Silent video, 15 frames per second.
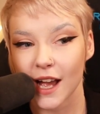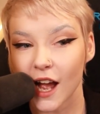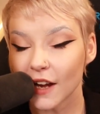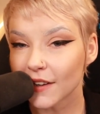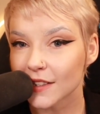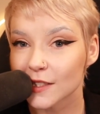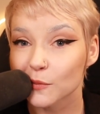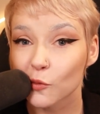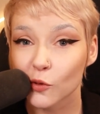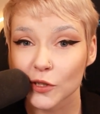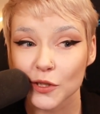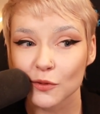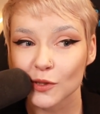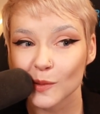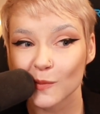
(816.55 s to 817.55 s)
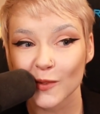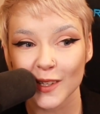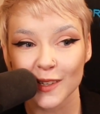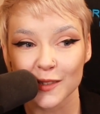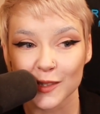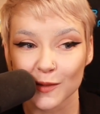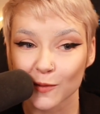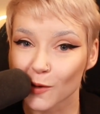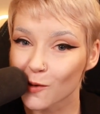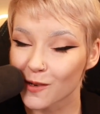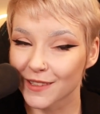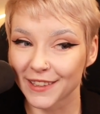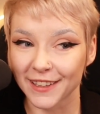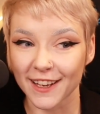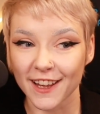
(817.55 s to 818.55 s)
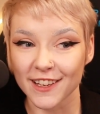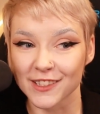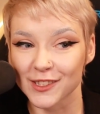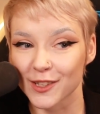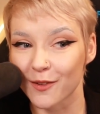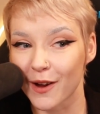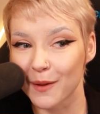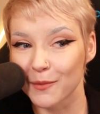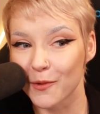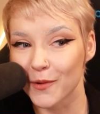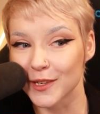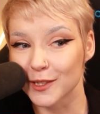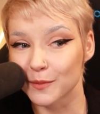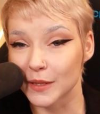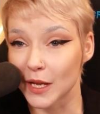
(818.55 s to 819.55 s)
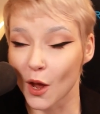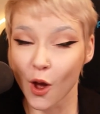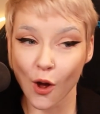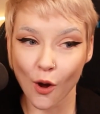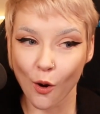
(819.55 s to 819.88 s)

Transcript: I got some more YouTube videos to record today, so I'm going to be